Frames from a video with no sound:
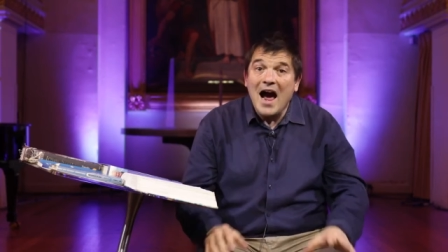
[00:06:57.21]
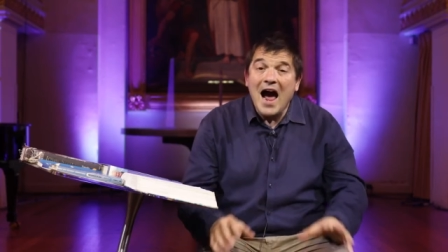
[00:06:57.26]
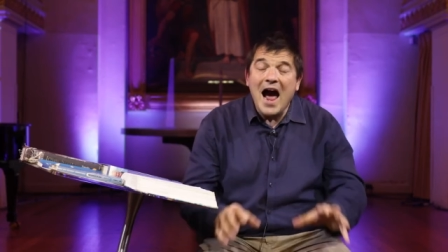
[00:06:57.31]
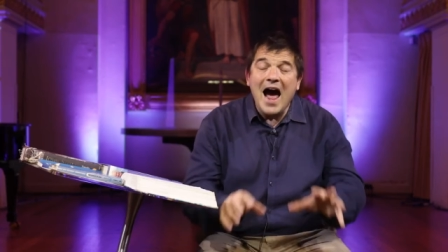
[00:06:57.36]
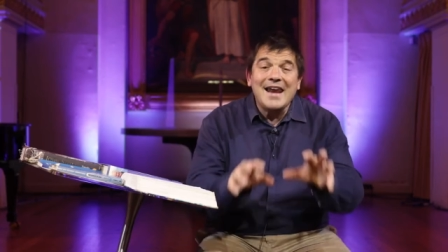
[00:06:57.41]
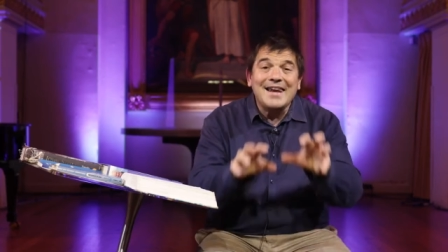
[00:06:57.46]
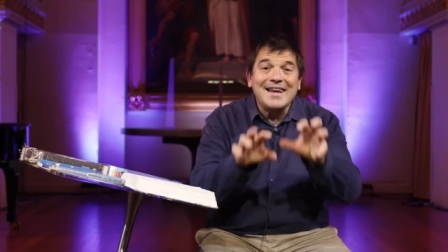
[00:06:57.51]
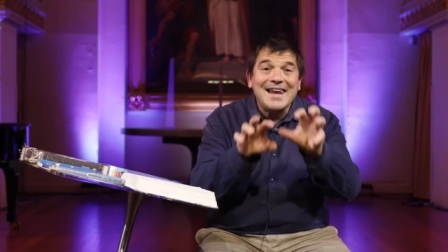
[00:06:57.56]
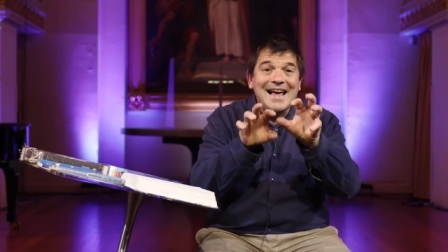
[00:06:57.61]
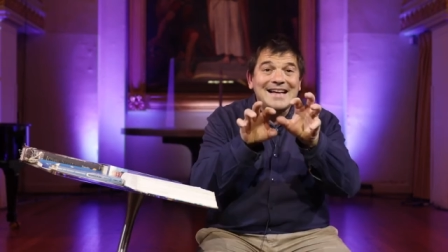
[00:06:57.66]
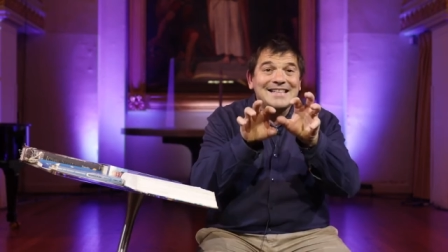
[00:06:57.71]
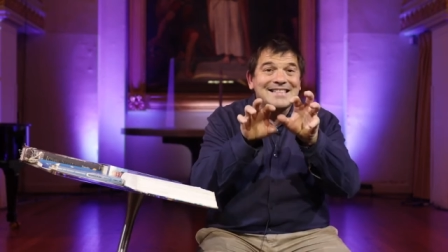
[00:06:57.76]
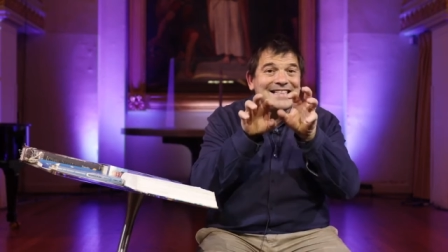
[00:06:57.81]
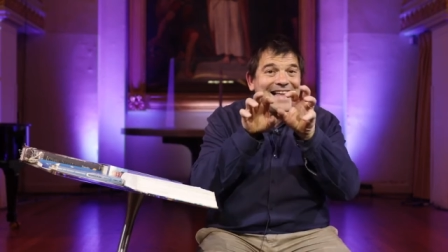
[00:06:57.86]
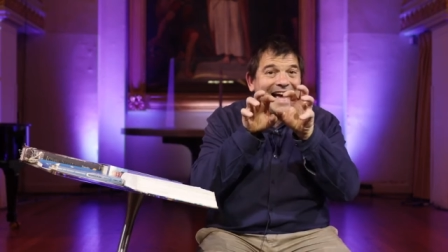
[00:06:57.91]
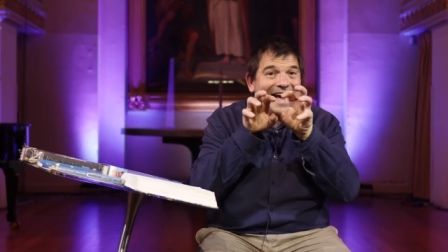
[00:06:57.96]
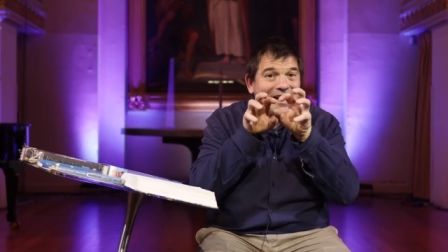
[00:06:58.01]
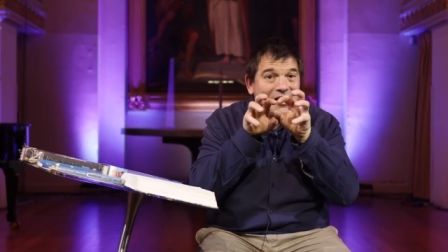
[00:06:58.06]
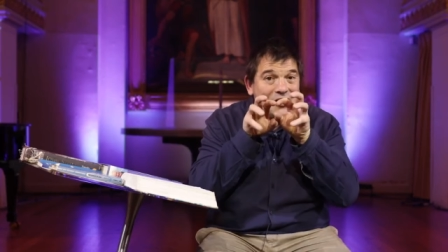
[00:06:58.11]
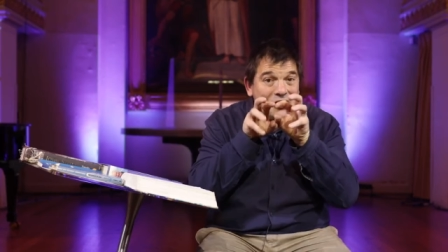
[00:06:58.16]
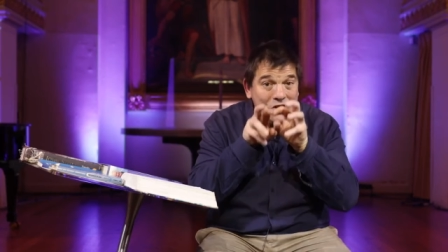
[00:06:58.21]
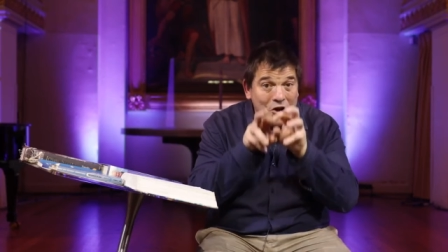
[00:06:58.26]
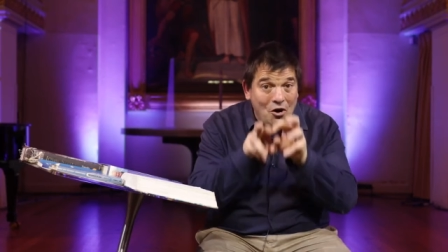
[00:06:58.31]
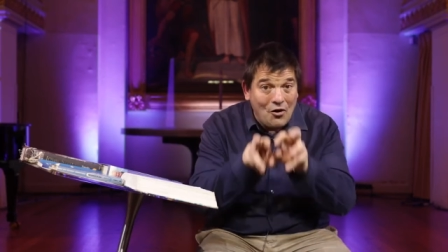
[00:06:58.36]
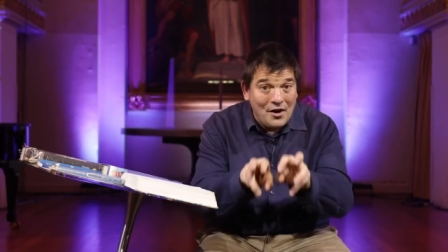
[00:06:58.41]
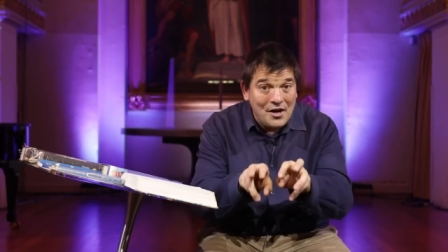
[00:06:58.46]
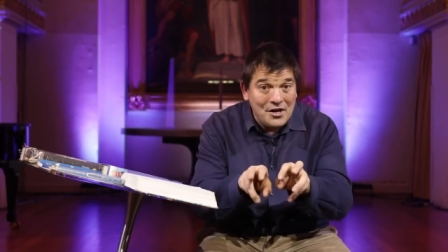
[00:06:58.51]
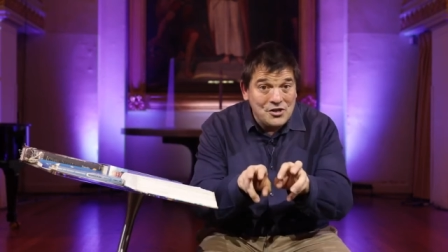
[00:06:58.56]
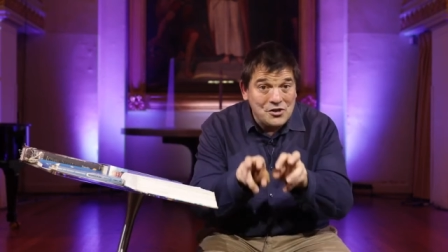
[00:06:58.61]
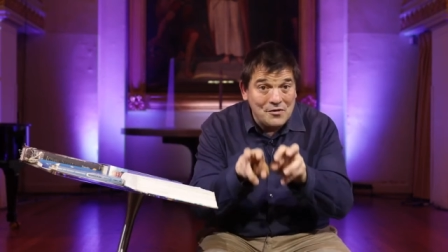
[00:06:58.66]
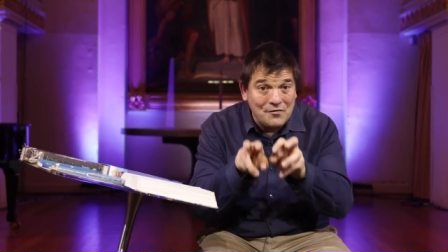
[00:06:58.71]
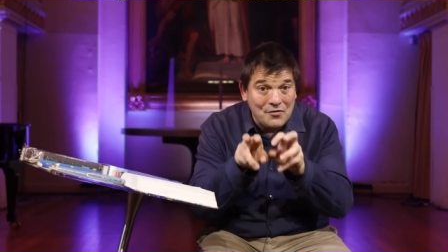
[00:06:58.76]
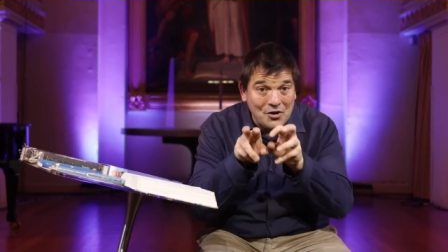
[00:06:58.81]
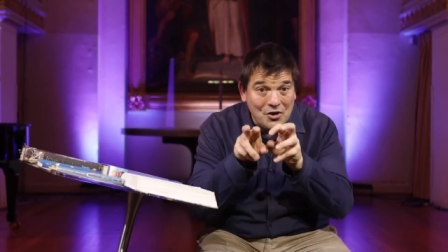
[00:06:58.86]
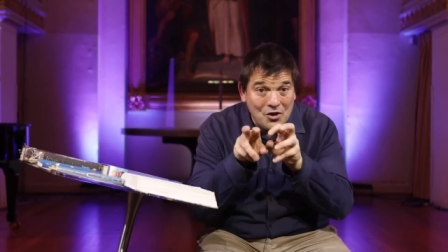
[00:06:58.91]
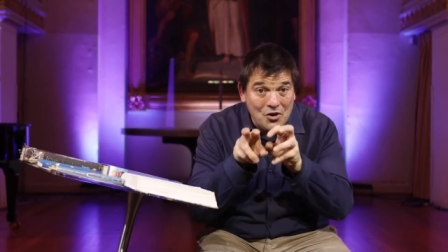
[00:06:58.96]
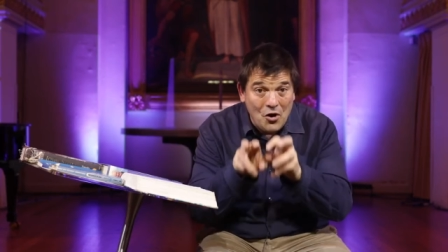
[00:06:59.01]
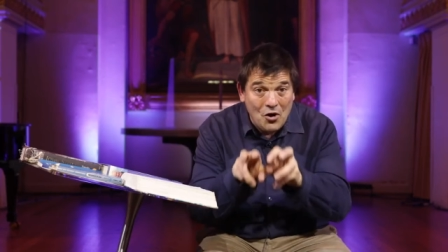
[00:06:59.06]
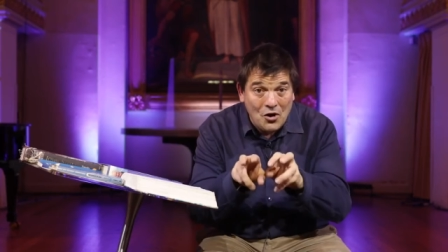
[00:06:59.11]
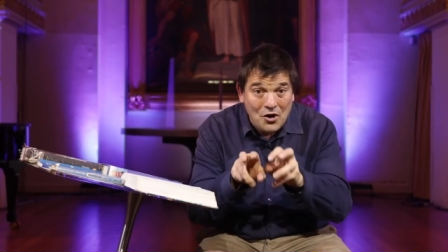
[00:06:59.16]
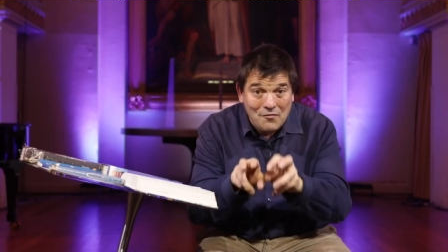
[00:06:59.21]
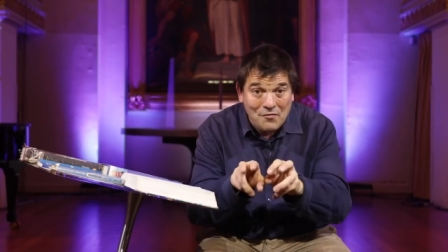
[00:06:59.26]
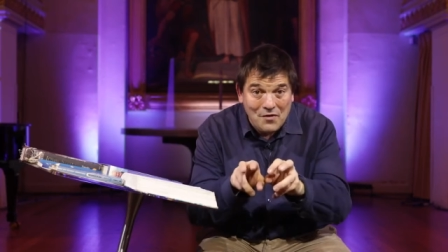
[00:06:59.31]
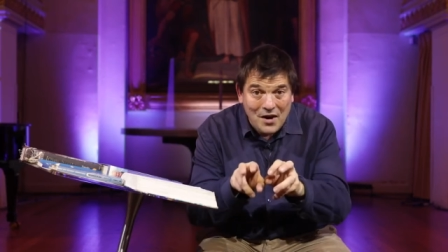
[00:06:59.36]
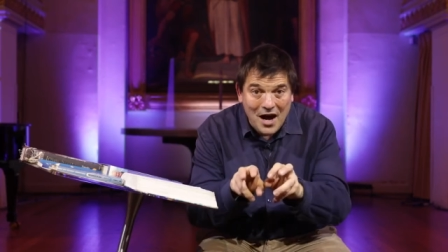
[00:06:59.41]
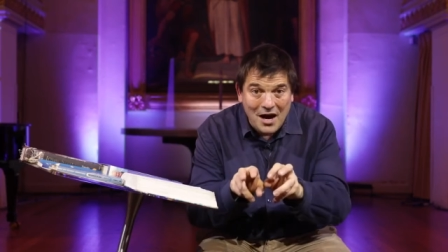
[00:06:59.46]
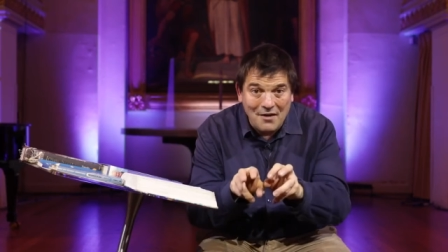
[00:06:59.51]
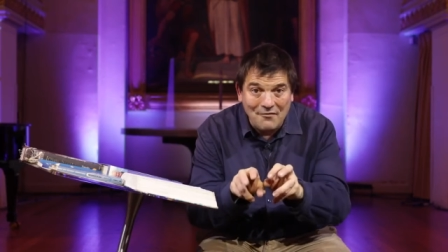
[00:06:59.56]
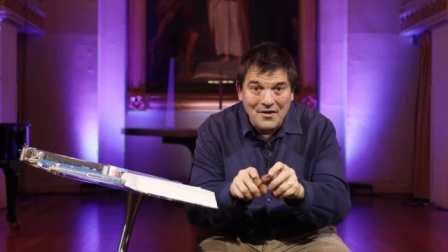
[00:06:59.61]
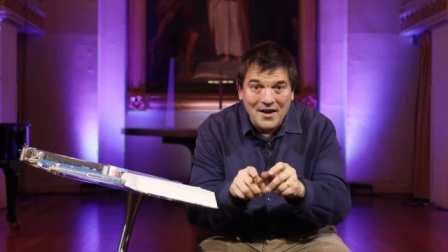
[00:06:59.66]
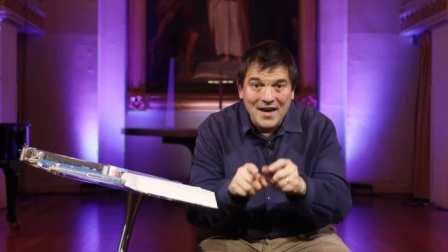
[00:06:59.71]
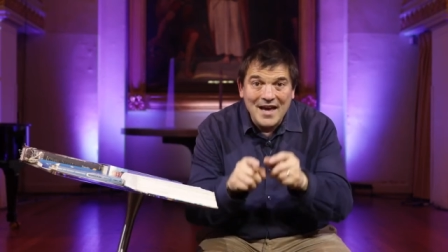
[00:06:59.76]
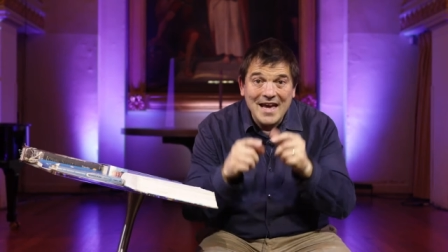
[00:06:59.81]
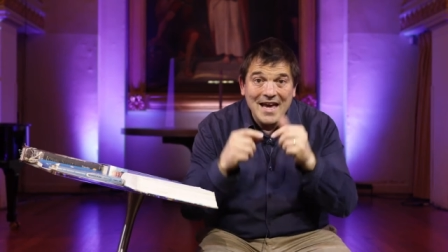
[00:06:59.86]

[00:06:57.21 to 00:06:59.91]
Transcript: unless that knowledge of the God of love